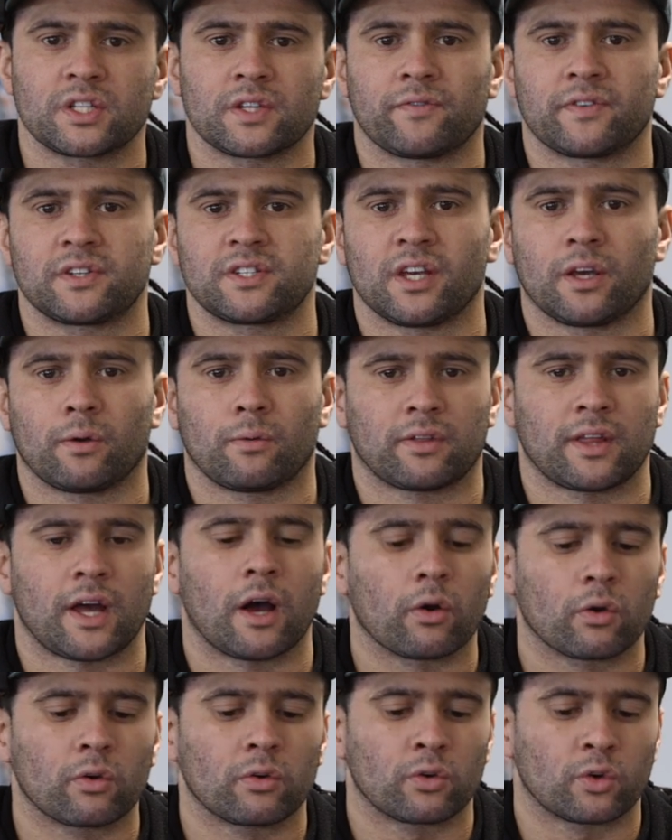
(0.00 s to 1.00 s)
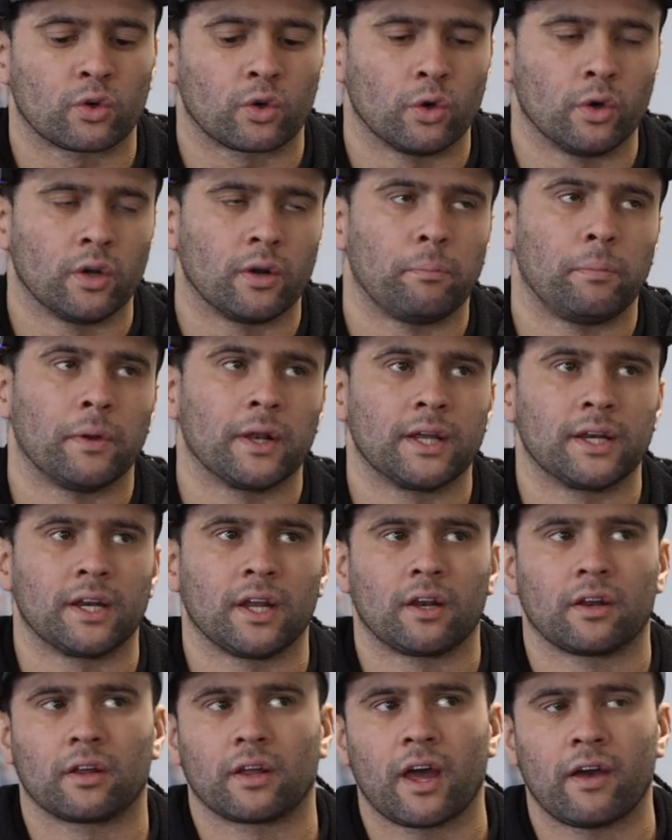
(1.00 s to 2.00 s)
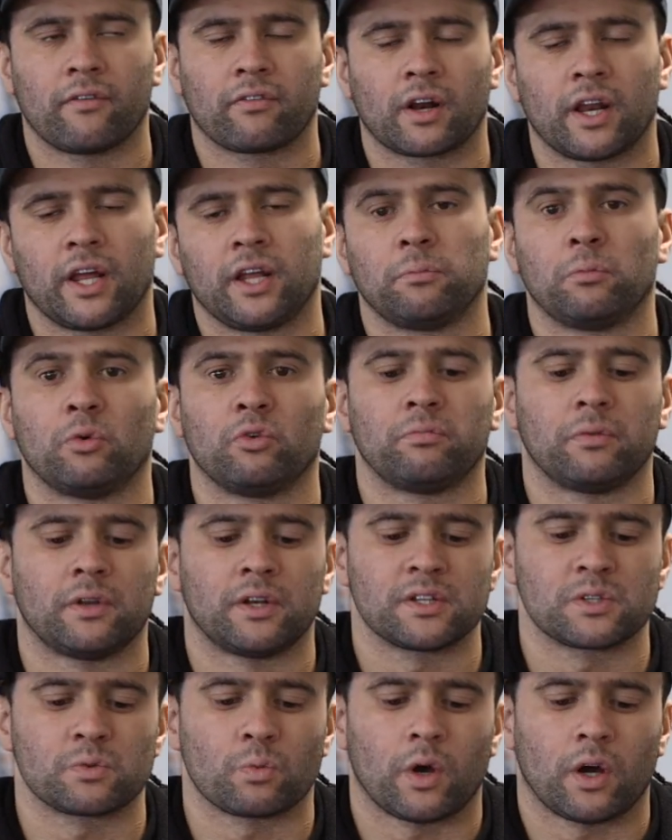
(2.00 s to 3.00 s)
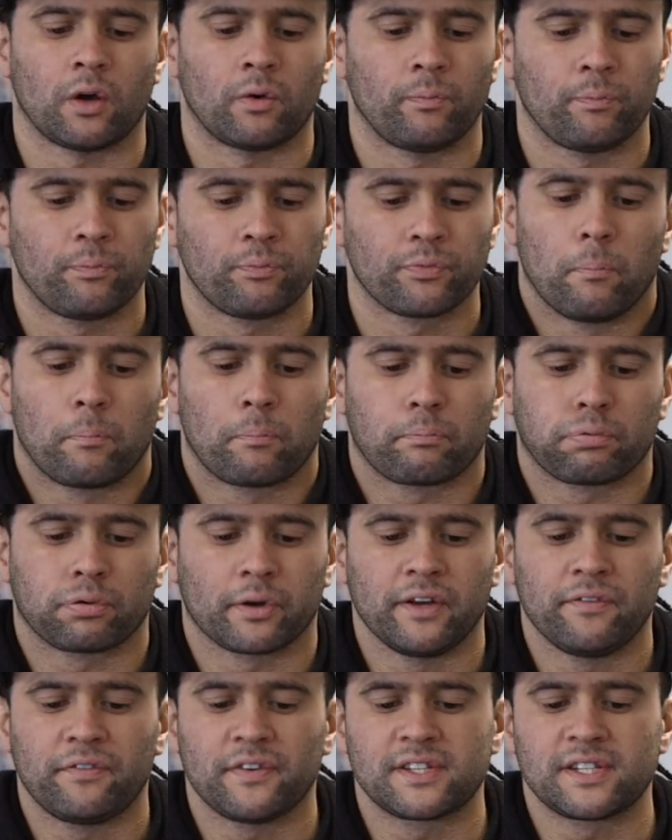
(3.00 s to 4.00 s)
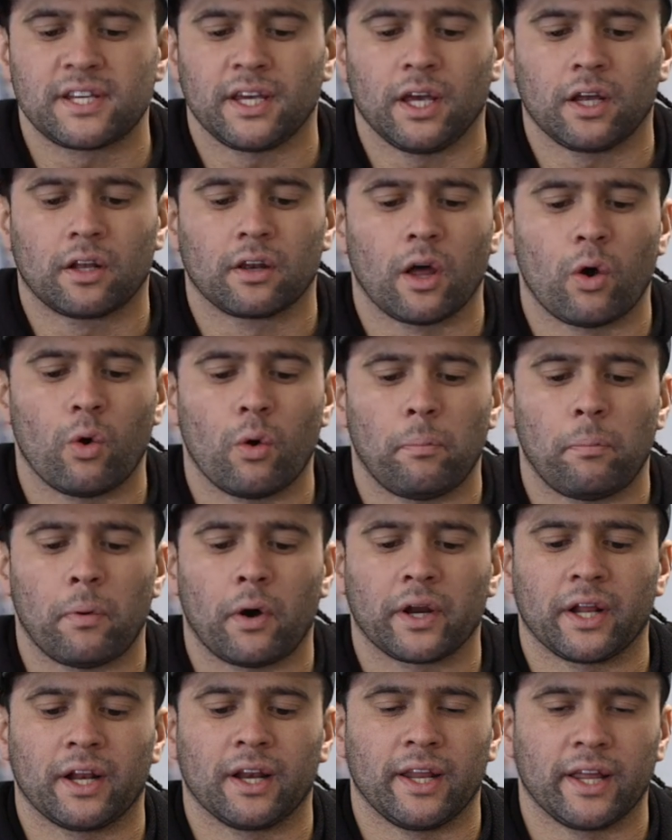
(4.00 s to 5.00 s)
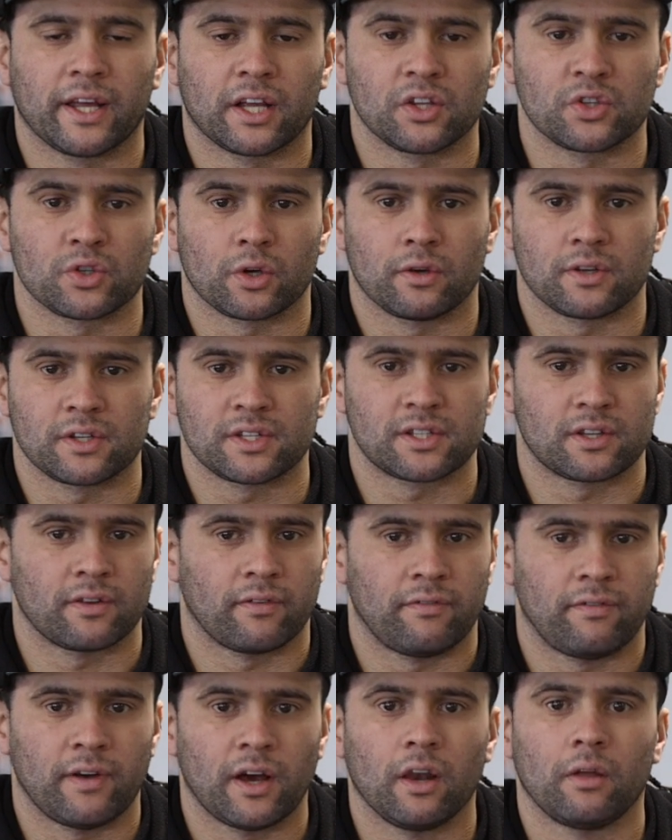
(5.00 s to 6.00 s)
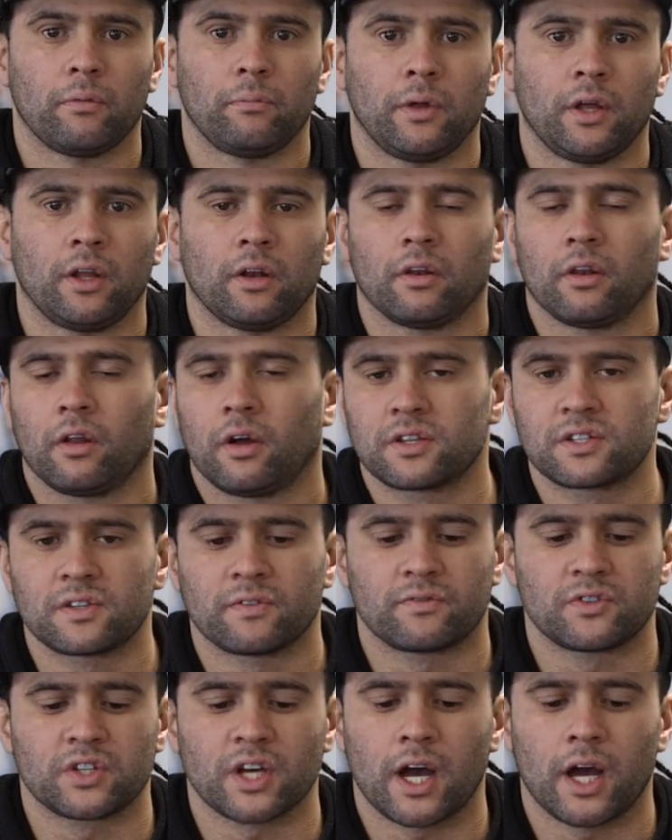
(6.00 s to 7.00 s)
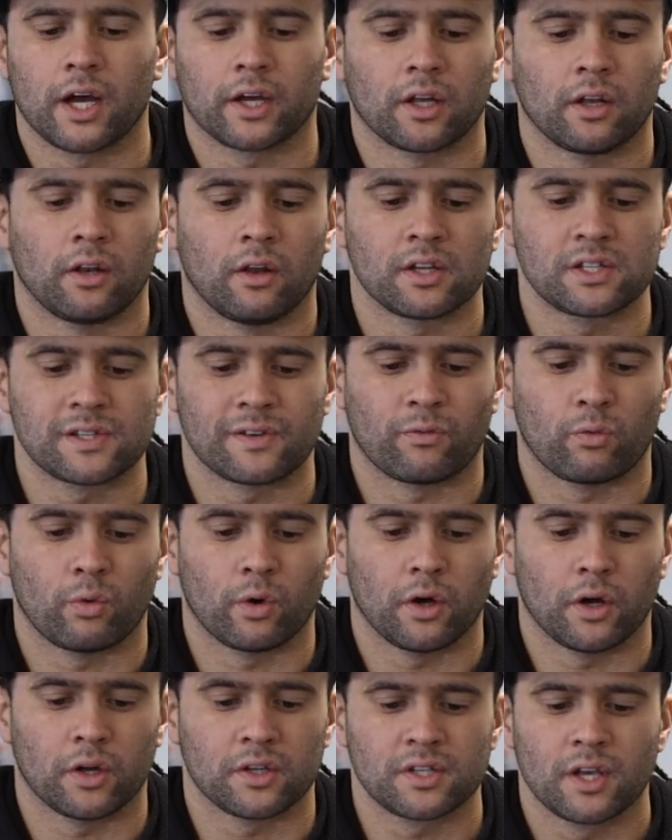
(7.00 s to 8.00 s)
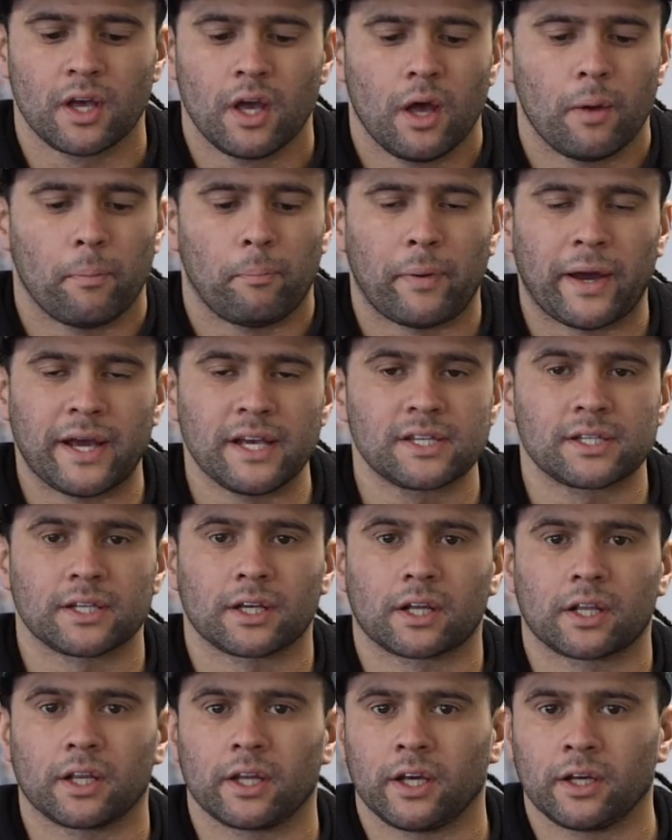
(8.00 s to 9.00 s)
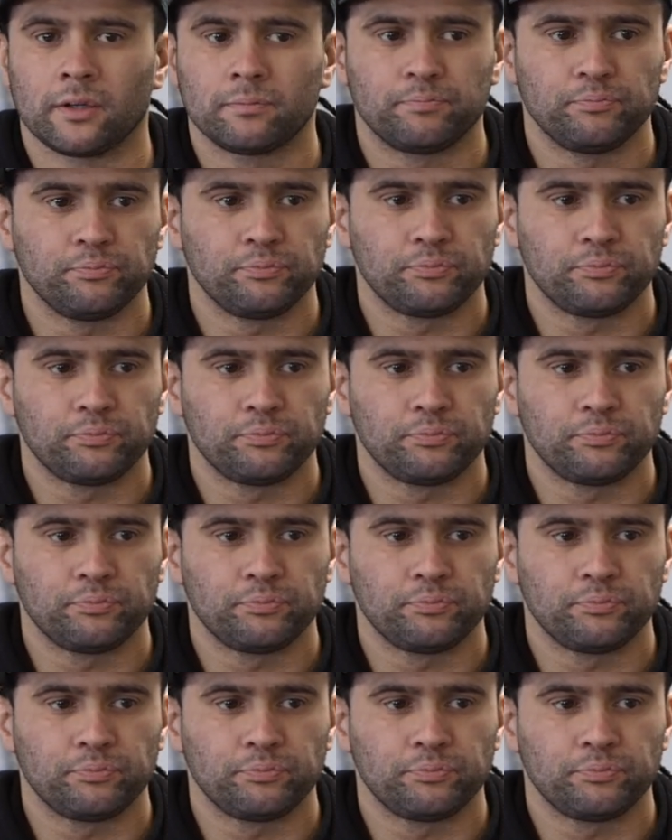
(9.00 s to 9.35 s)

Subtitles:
the fatigue without good ability to have clean movement as well. Pre-fatigue lower body leg endurance development, lots of jargon, lots of words. Basically,